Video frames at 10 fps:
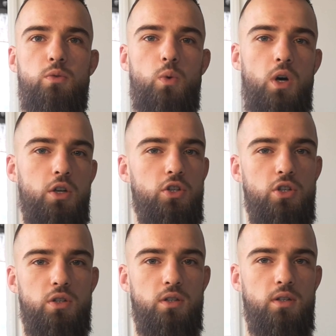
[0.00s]
watch,
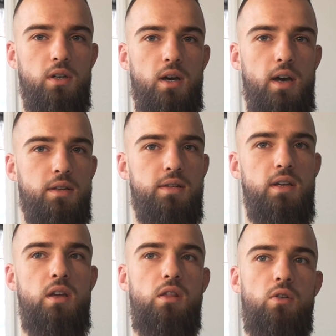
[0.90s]
I'd say
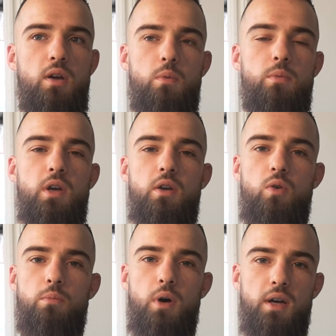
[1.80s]
either MMA or
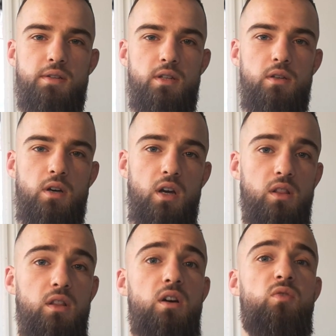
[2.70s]
boxing. I
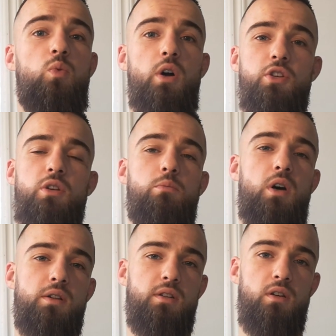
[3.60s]
love watching
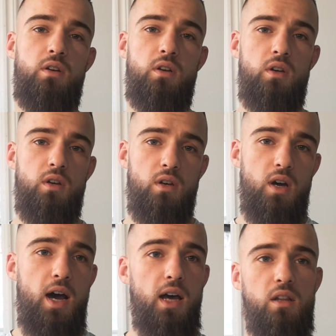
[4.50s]
boxing.
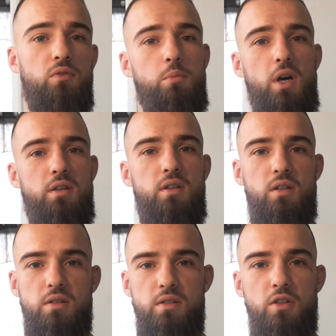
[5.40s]
High level boxing
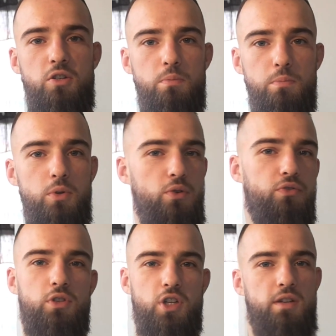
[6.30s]
is such a
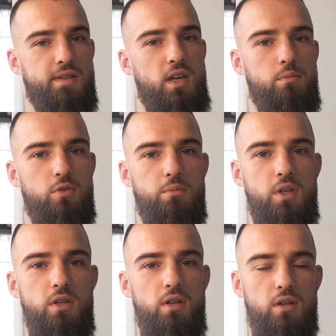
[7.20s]
beautiful chess game to me.